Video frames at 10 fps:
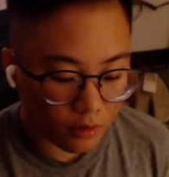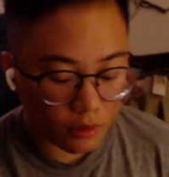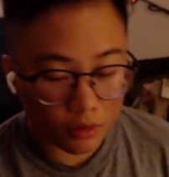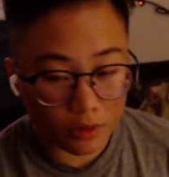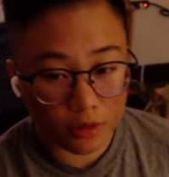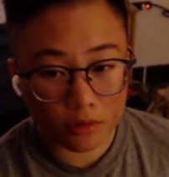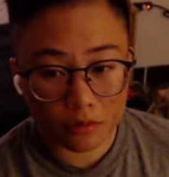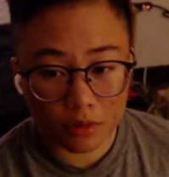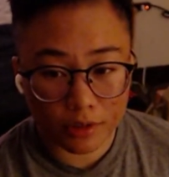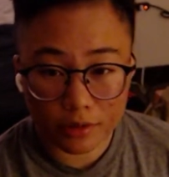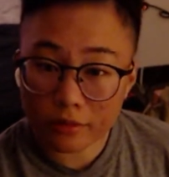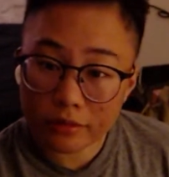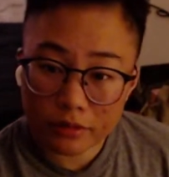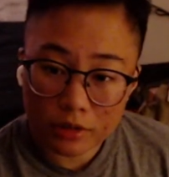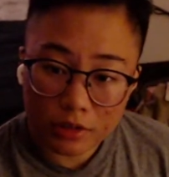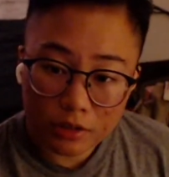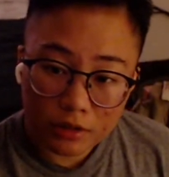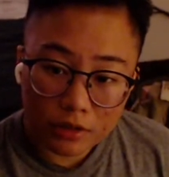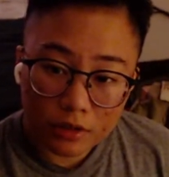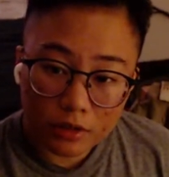You know, like,
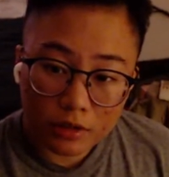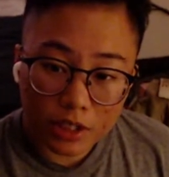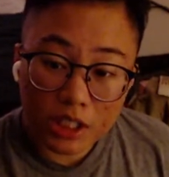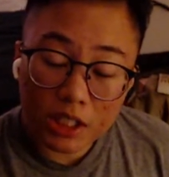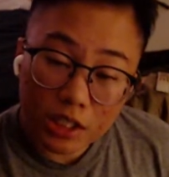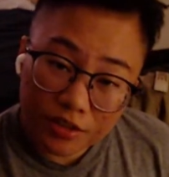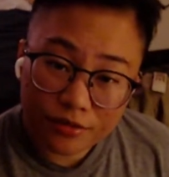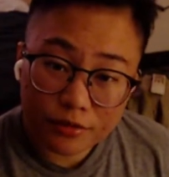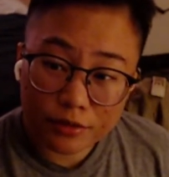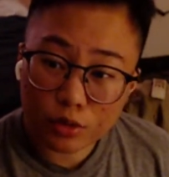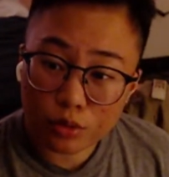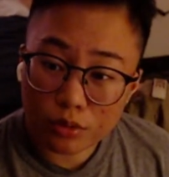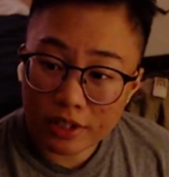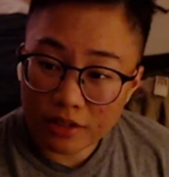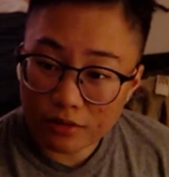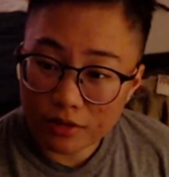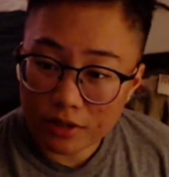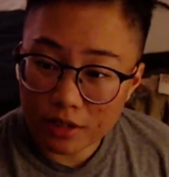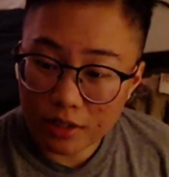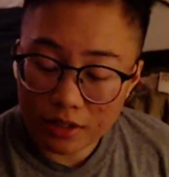if you
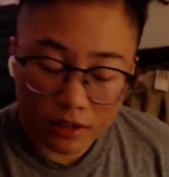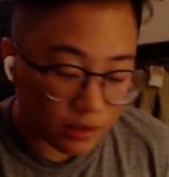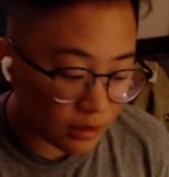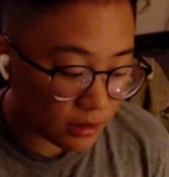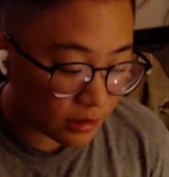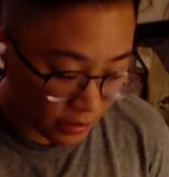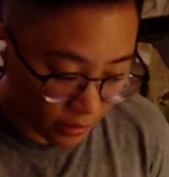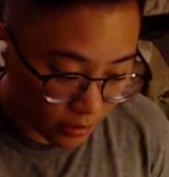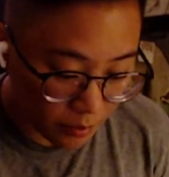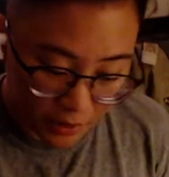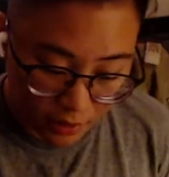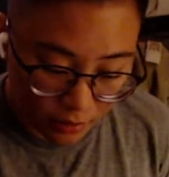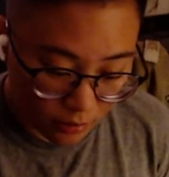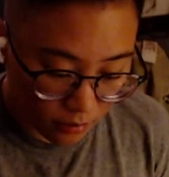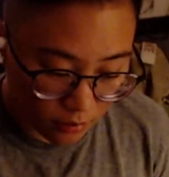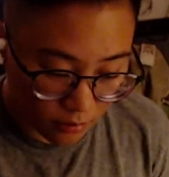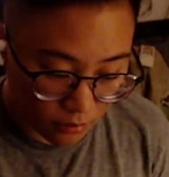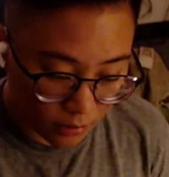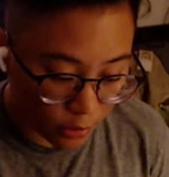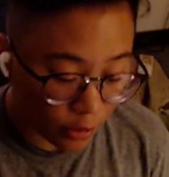ever need me
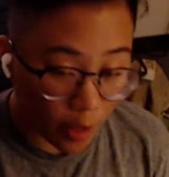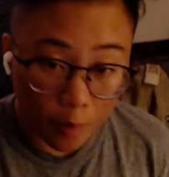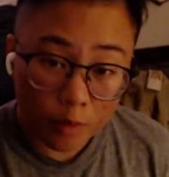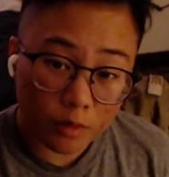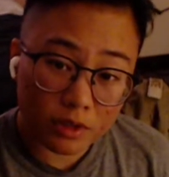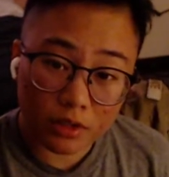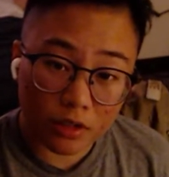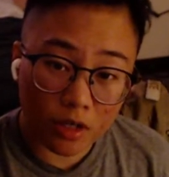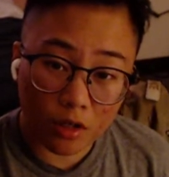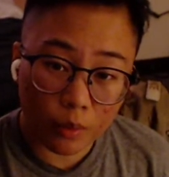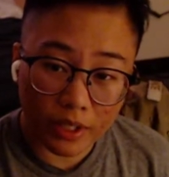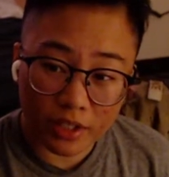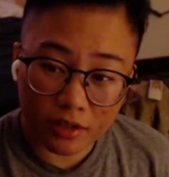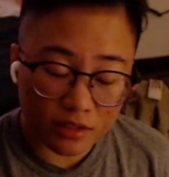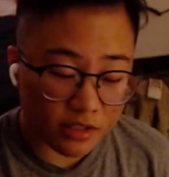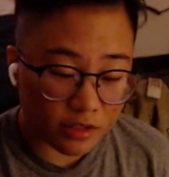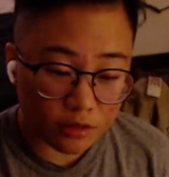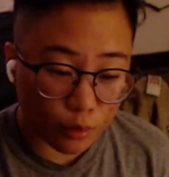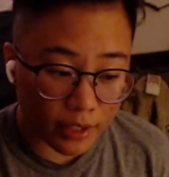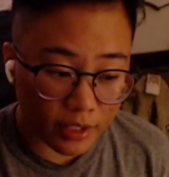you know, I'm always a call away, a
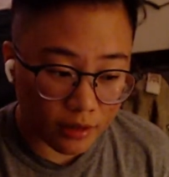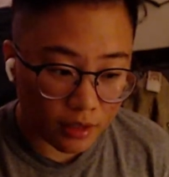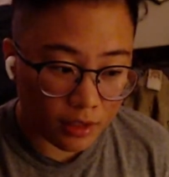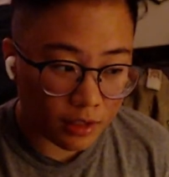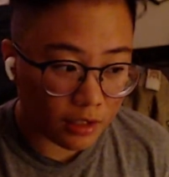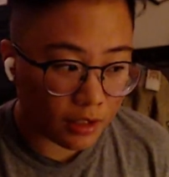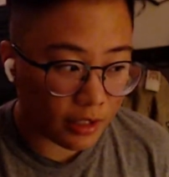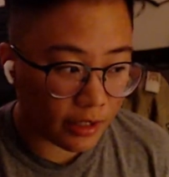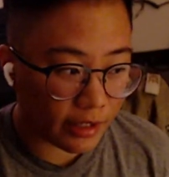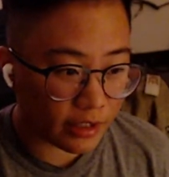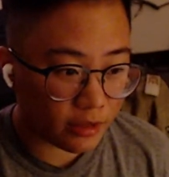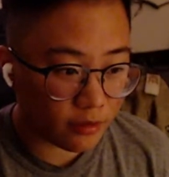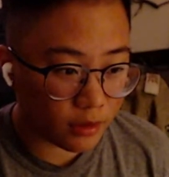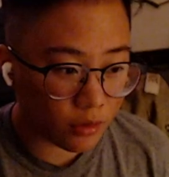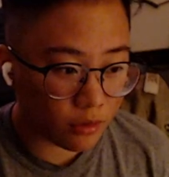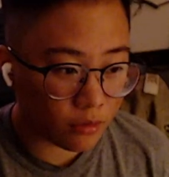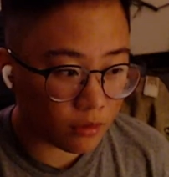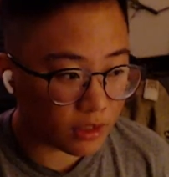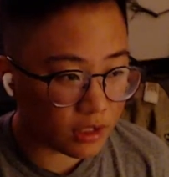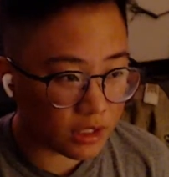text away. And even
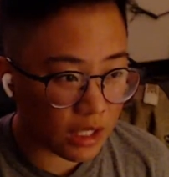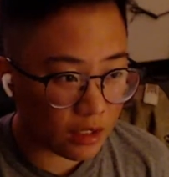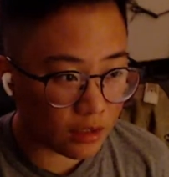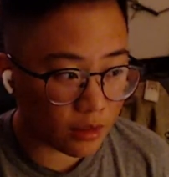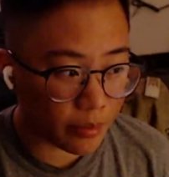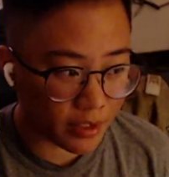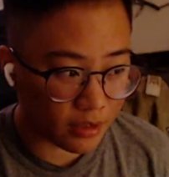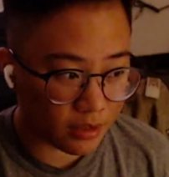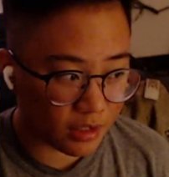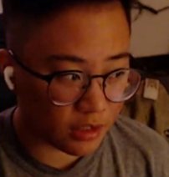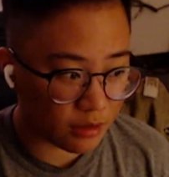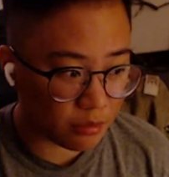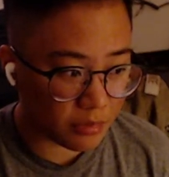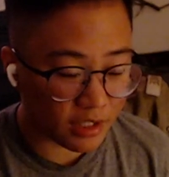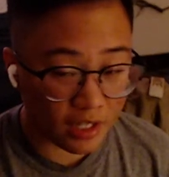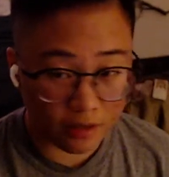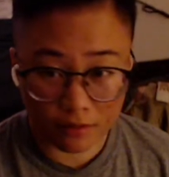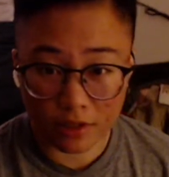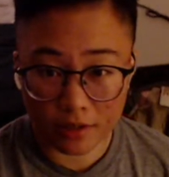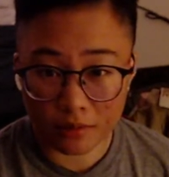though it's not the best as me,
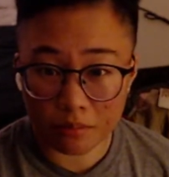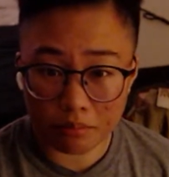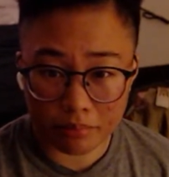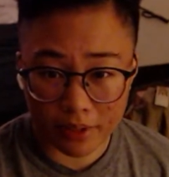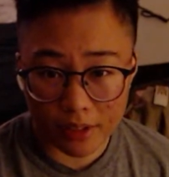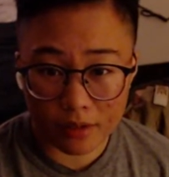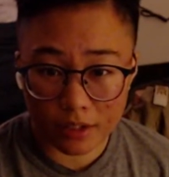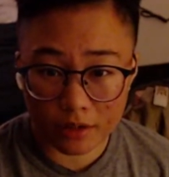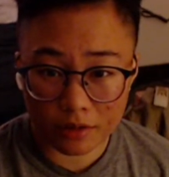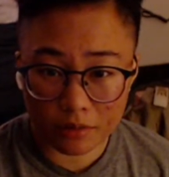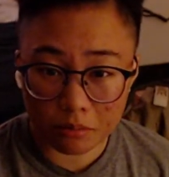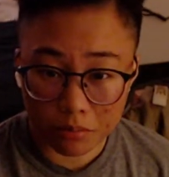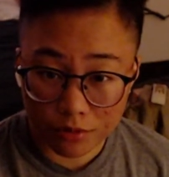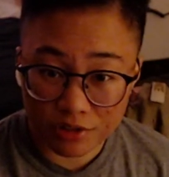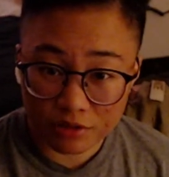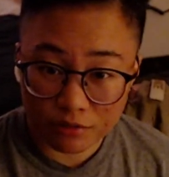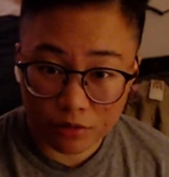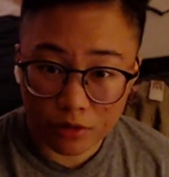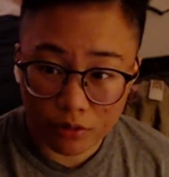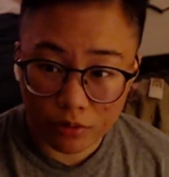like being there in person for
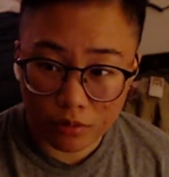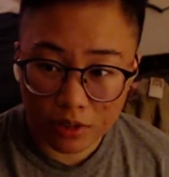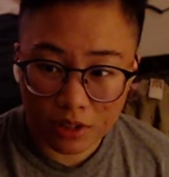you,